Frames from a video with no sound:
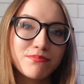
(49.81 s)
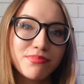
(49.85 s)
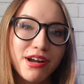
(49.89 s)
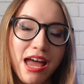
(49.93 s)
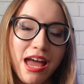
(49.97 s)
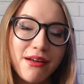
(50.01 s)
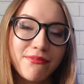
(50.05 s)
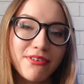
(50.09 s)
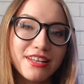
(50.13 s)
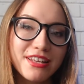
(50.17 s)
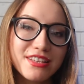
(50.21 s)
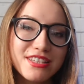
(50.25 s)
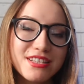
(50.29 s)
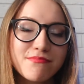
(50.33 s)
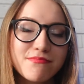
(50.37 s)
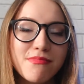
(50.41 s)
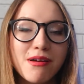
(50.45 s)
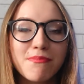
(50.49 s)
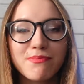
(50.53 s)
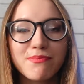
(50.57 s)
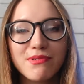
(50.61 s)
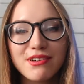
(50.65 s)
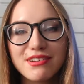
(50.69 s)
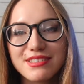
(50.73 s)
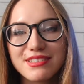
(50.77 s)
private to my
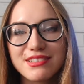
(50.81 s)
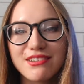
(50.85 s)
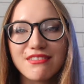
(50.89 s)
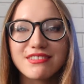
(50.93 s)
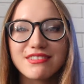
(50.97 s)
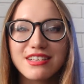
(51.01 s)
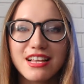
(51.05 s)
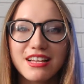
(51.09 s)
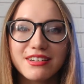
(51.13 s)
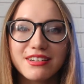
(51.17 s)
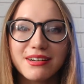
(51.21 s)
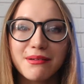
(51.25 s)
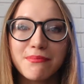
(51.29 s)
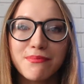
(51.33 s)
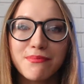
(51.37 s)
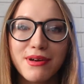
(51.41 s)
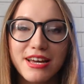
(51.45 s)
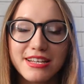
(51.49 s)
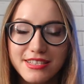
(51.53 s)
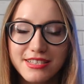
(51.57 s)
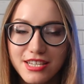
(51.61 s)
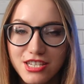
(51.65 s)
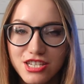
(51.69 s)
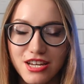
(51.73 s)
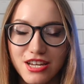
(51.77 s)
personal Telegram
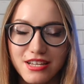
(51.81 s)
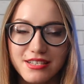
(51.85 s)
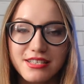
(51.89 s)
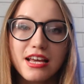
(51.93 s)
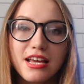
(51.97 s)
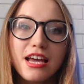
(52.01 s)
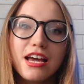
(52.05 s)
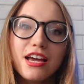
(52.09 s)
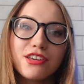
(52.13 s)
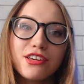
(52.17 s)
messages.